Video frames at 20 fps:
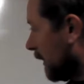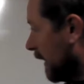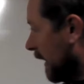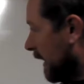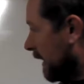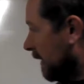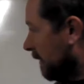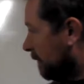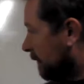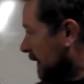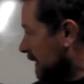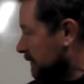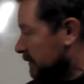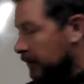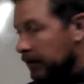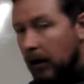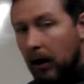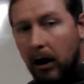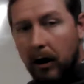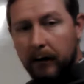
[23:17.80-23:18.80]
and if these
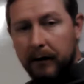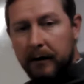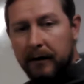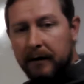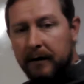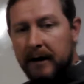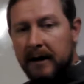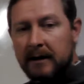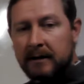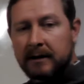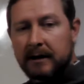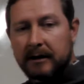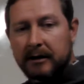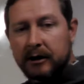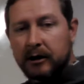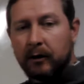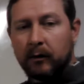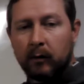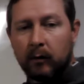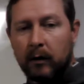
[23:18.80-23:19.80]
are all the things
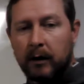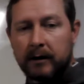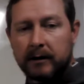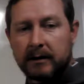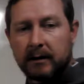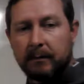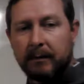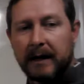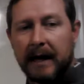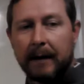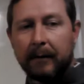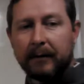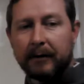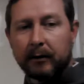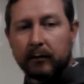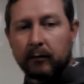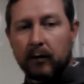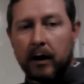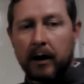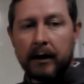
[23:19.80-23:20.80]
that you want to be able
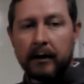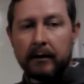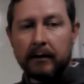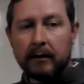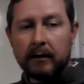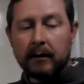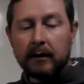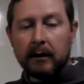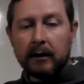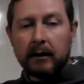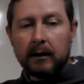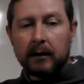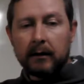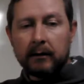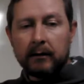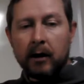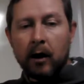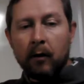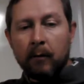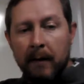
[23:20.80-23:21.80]
to run
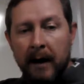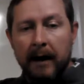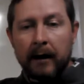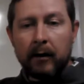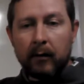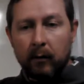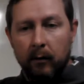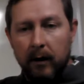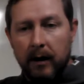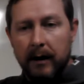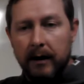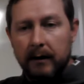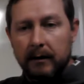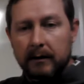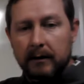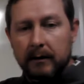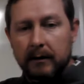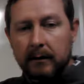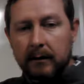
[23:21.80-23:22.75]
no matter what,